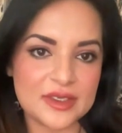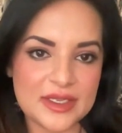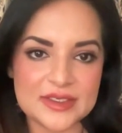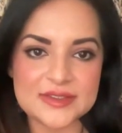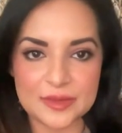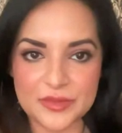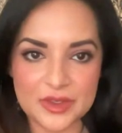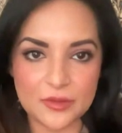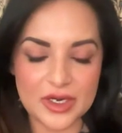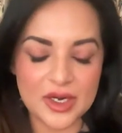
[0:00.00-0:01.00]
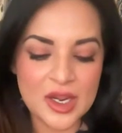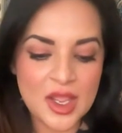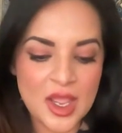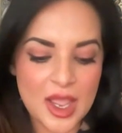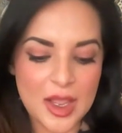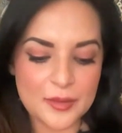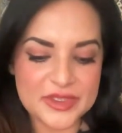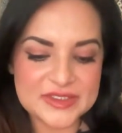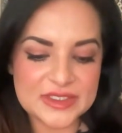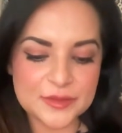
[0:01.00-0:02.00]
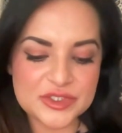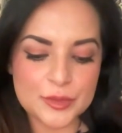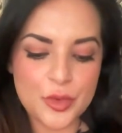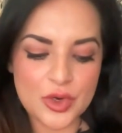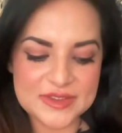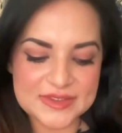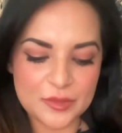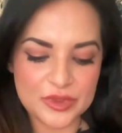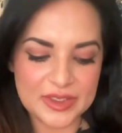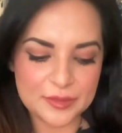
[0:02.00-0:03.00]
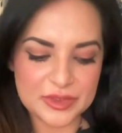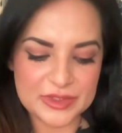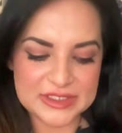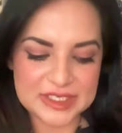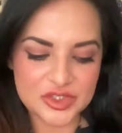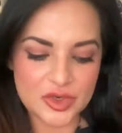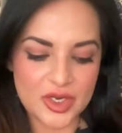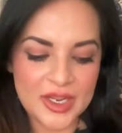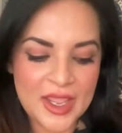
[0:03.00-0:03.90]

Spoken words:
And it's something where the team supports them with the implementation on.